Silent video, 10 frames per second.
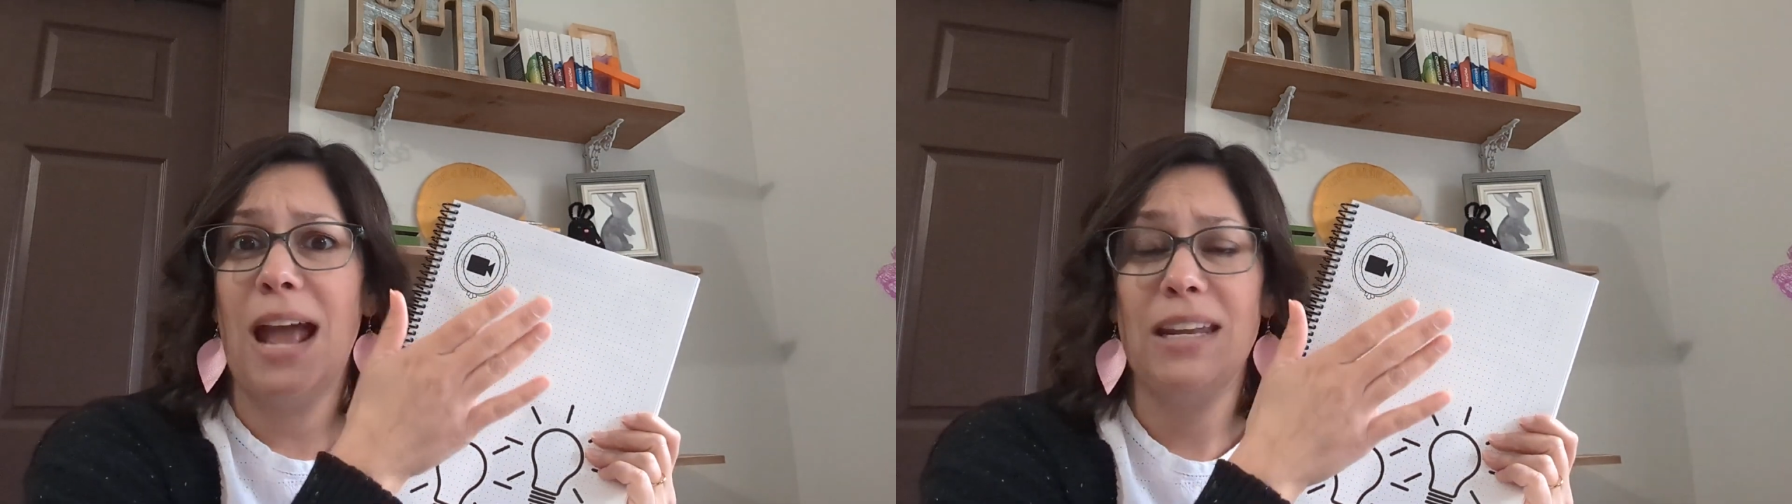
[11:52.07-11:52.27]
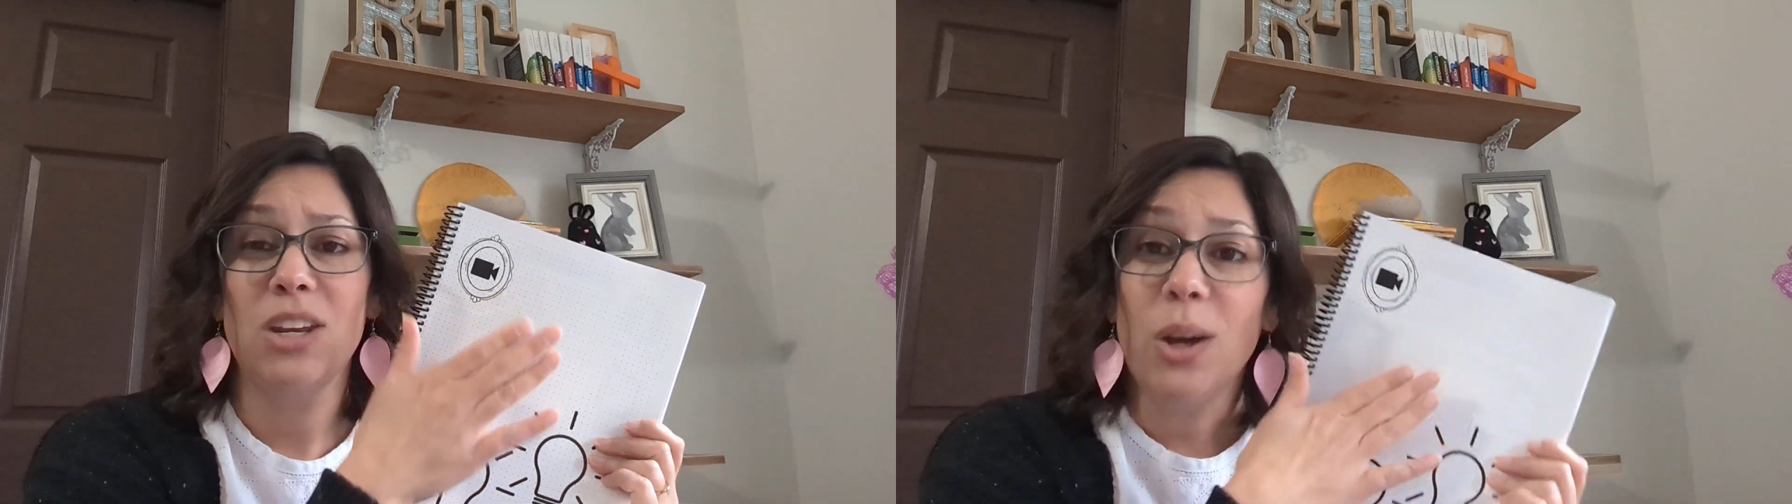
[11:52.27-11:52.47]

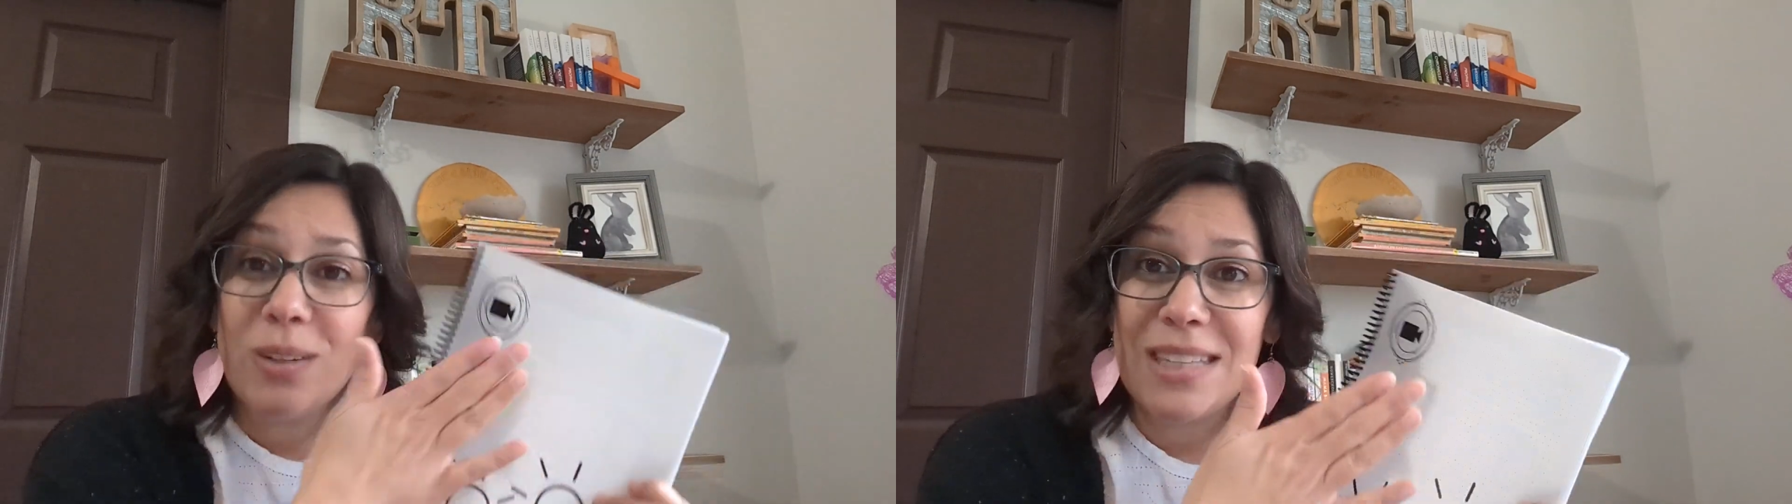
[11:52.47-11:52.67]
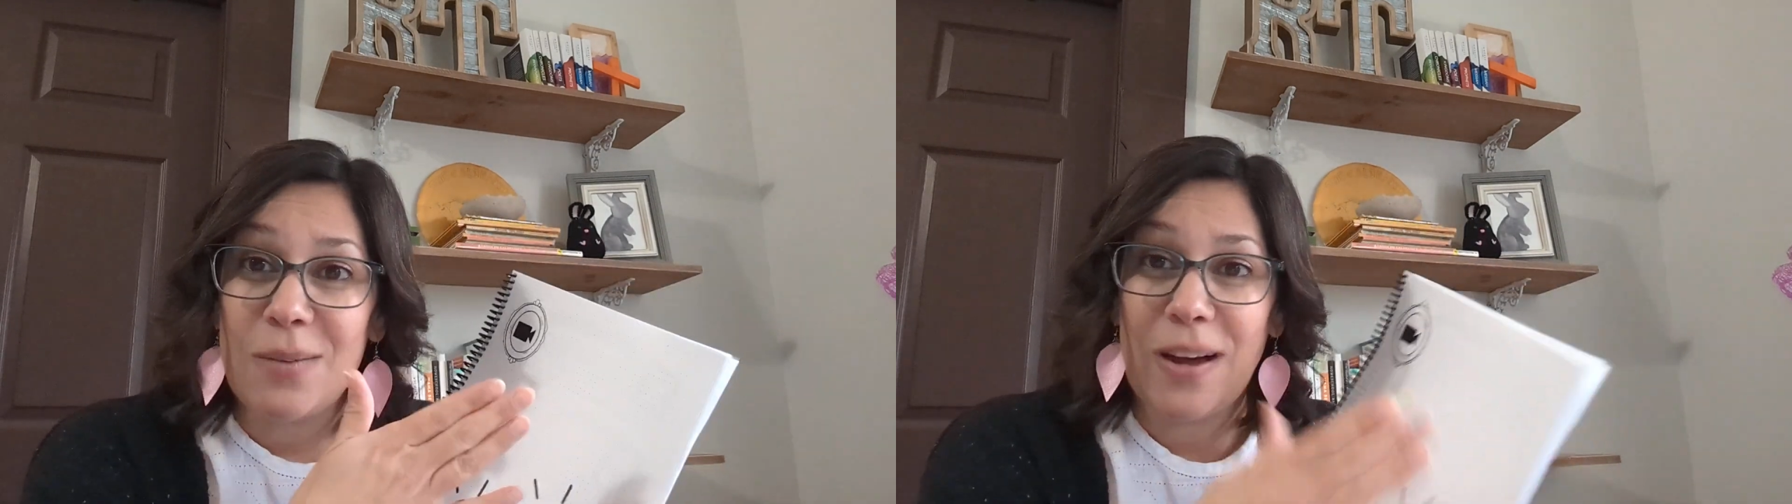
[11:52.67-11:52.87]
any
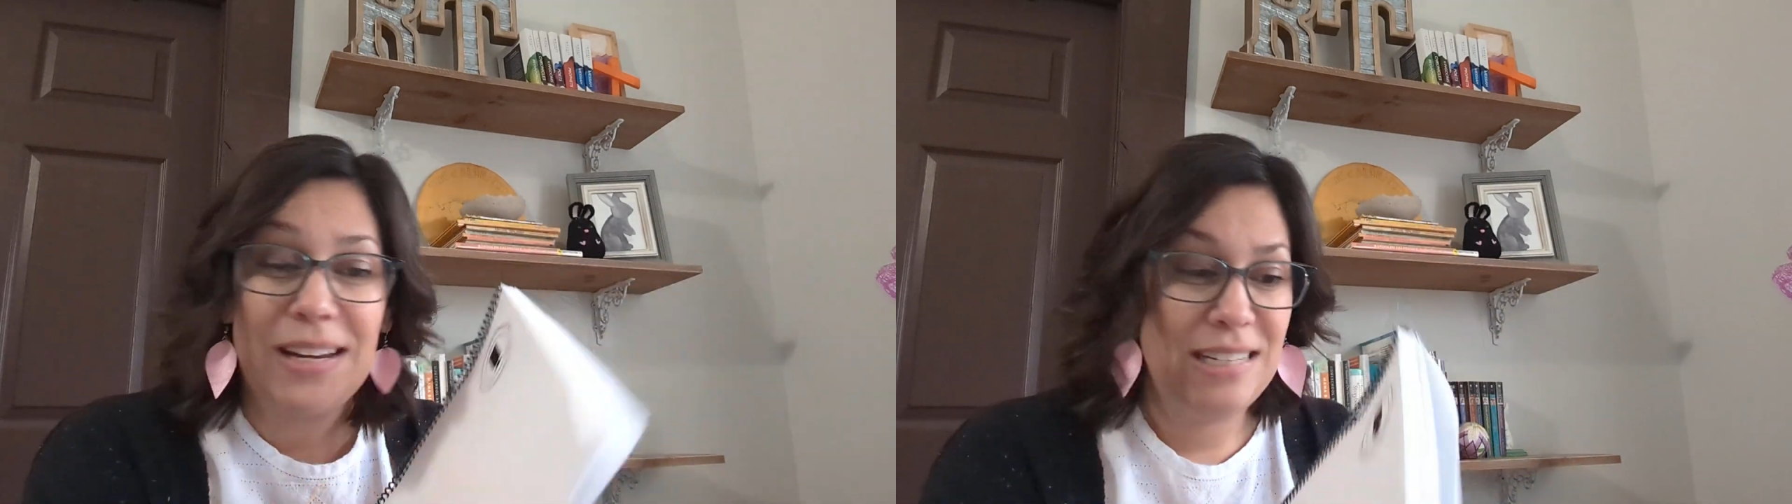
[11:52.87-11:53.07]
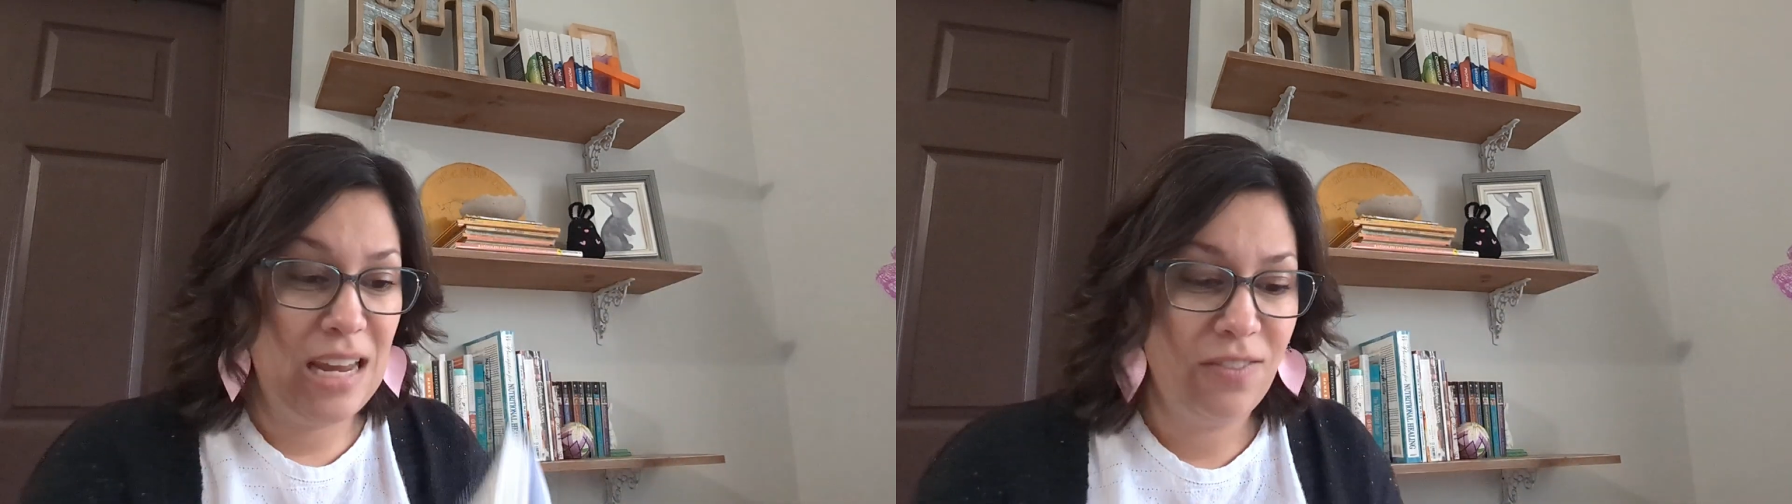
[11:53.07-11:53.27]
notes they
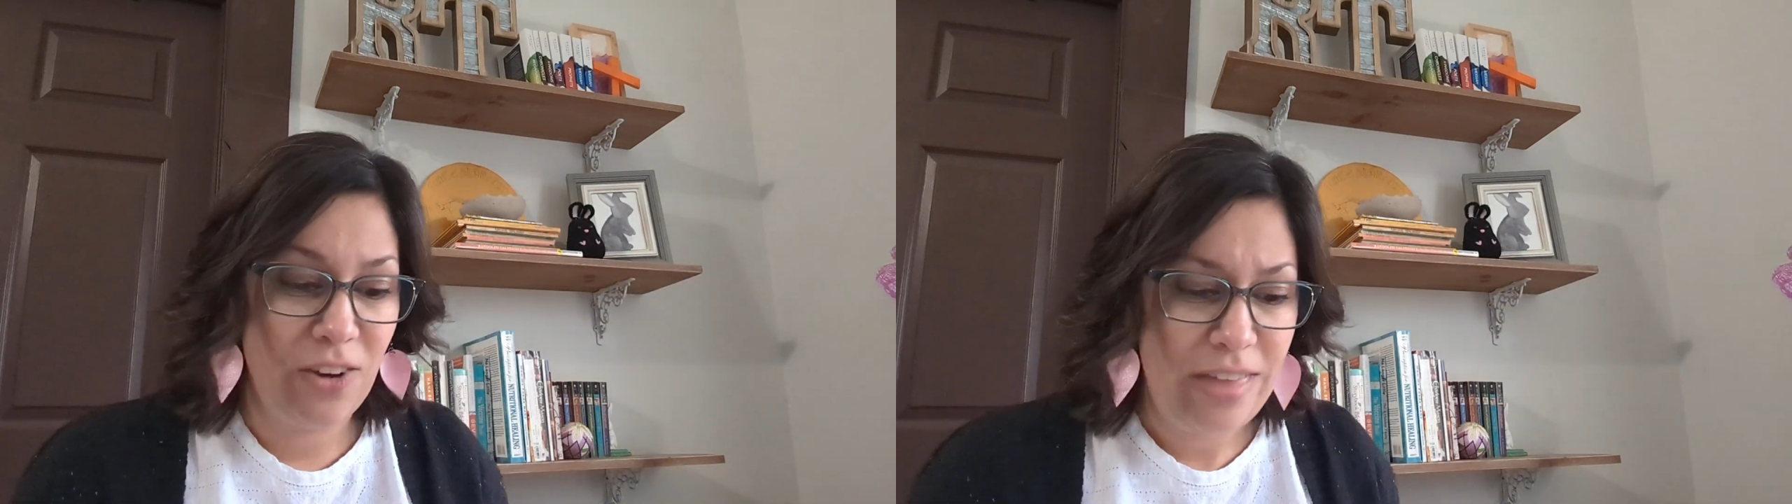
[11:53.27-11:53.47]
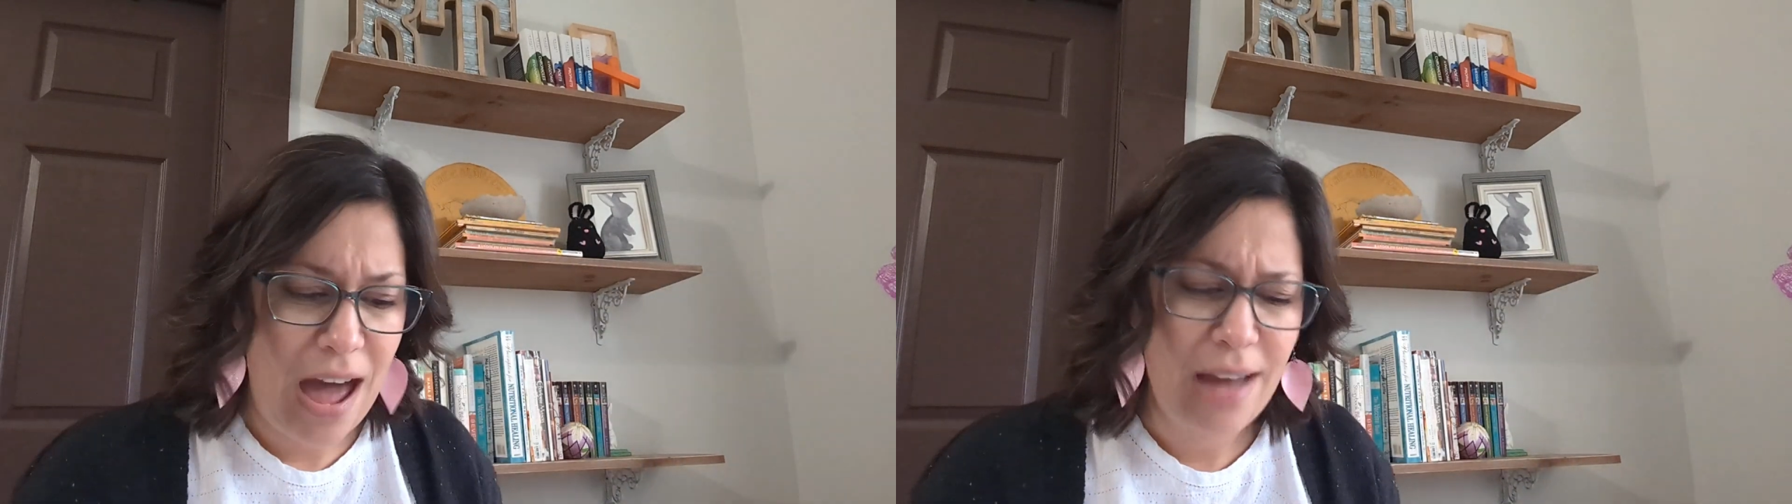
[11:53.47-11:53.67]
want to take
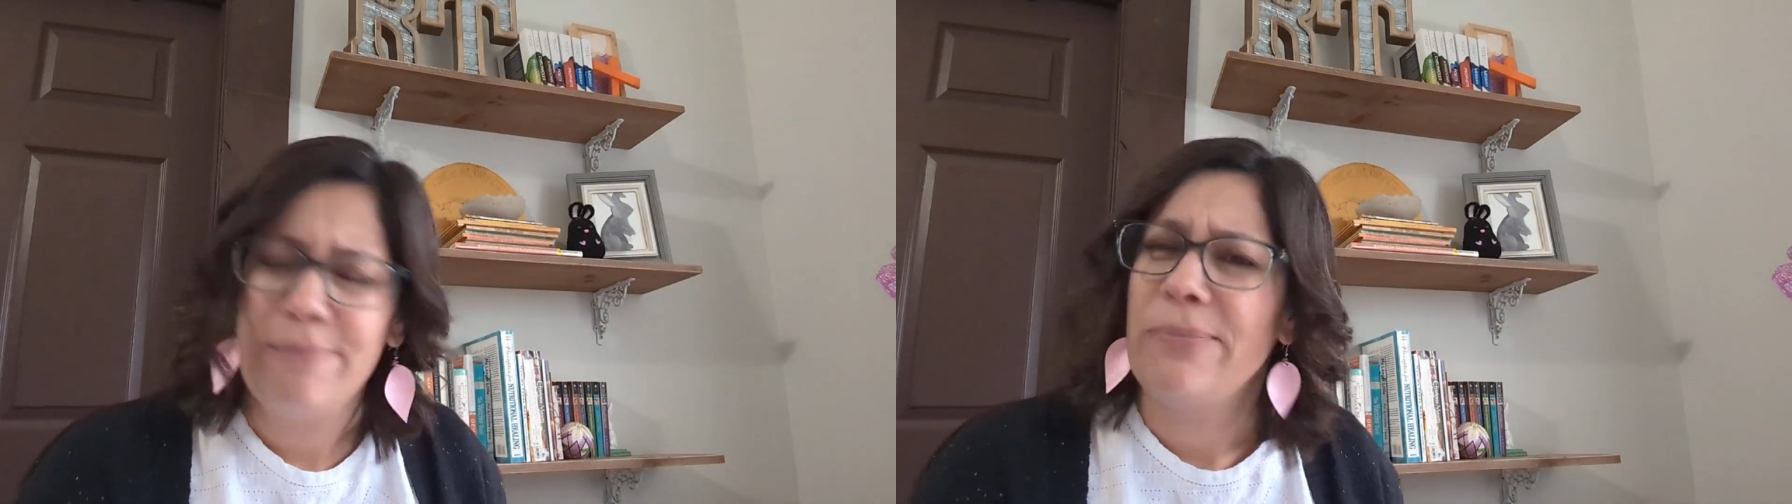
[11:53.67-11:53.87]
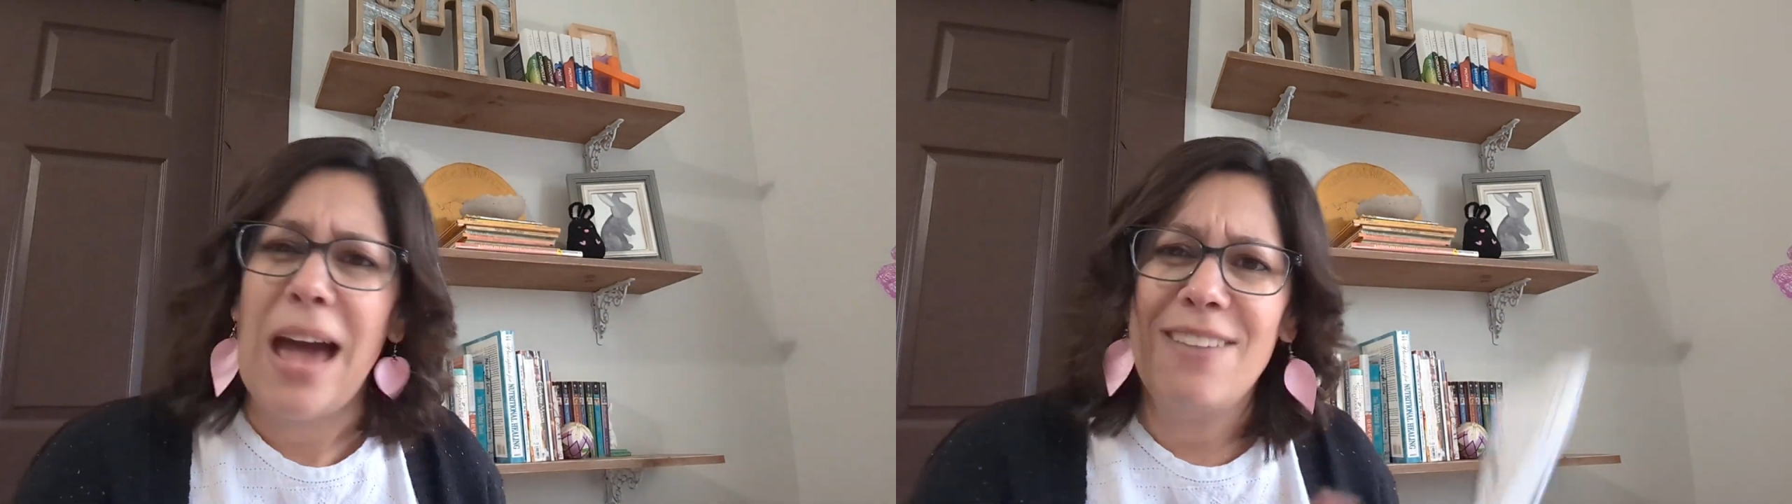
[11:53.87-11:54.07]
for that.